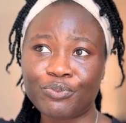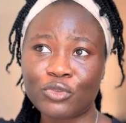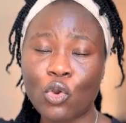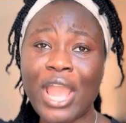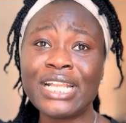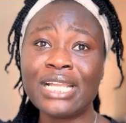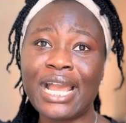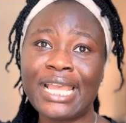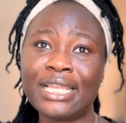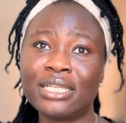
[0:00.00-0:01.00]
or
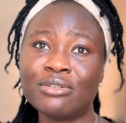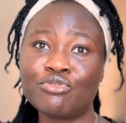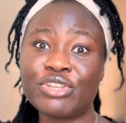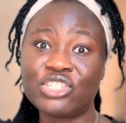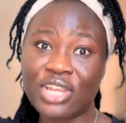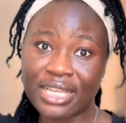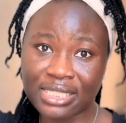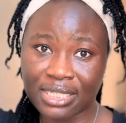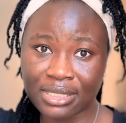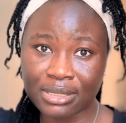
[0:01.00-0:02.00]
I
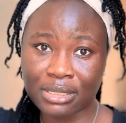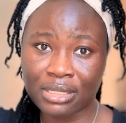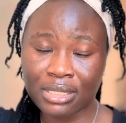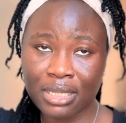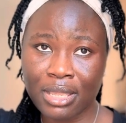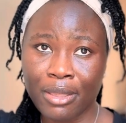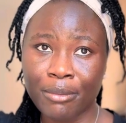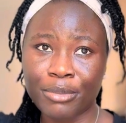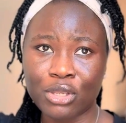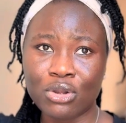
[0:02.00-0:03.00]
reject it,
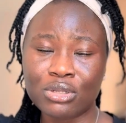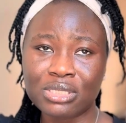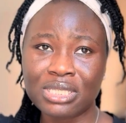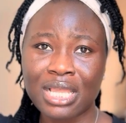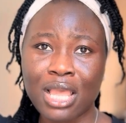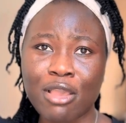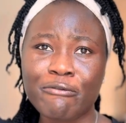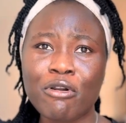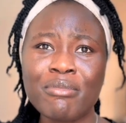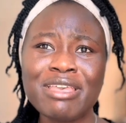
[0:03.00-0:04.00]
because
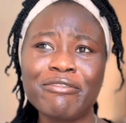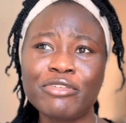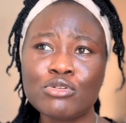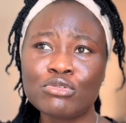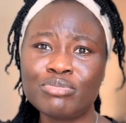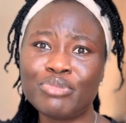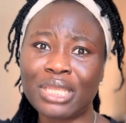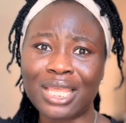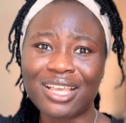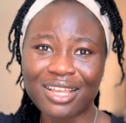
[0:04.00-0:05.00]
for me it feels
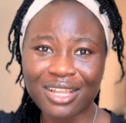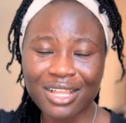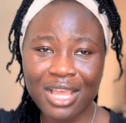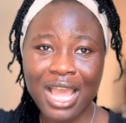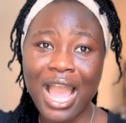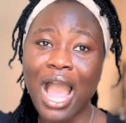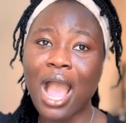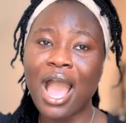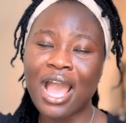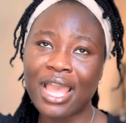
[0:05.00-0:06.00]
big.
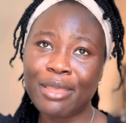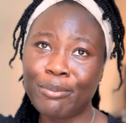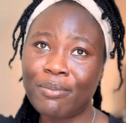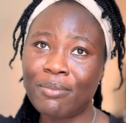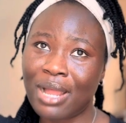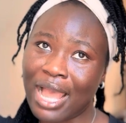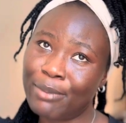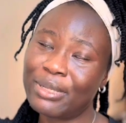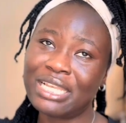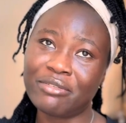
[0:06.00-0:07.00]
I
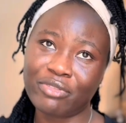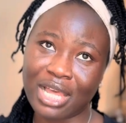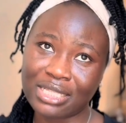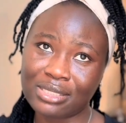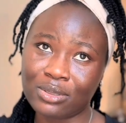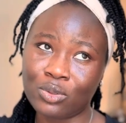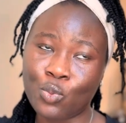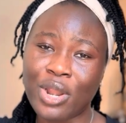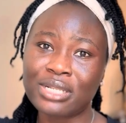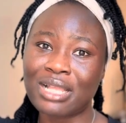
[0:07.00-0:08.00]
believe that
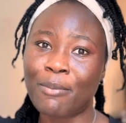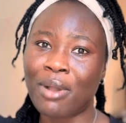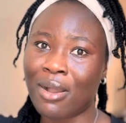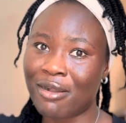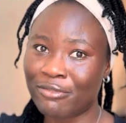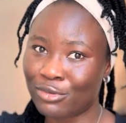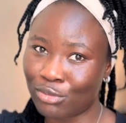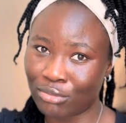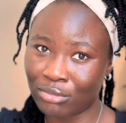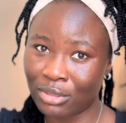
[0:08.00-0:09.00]
words are powerful.